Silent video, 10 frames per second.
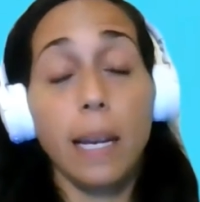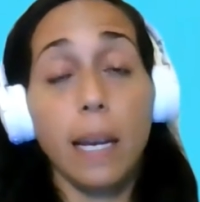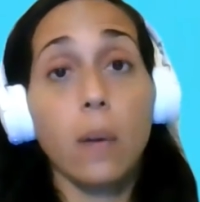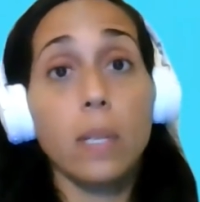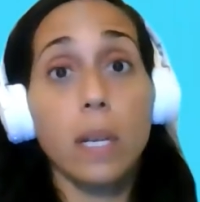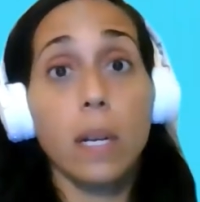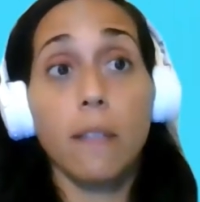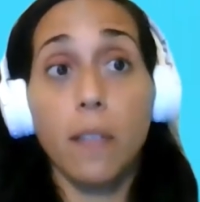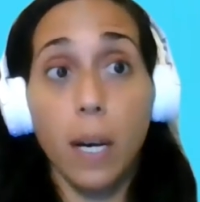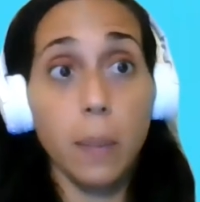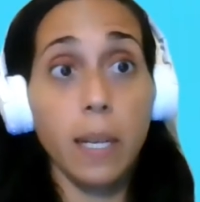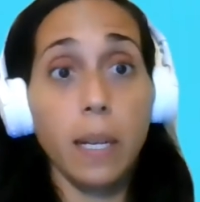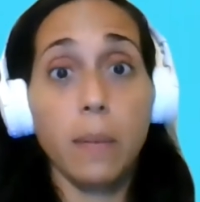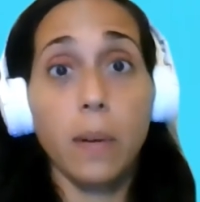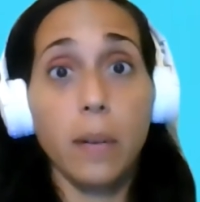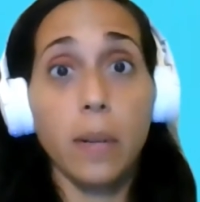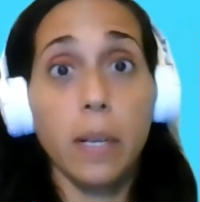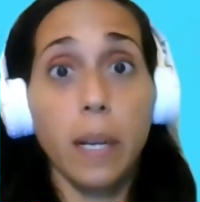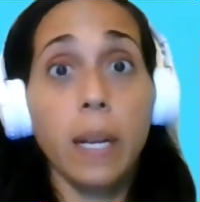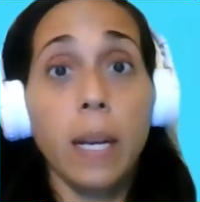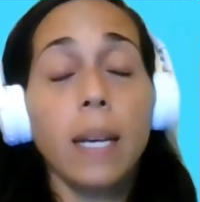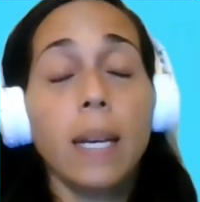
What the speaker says: like I was gonna vomit and whatever not.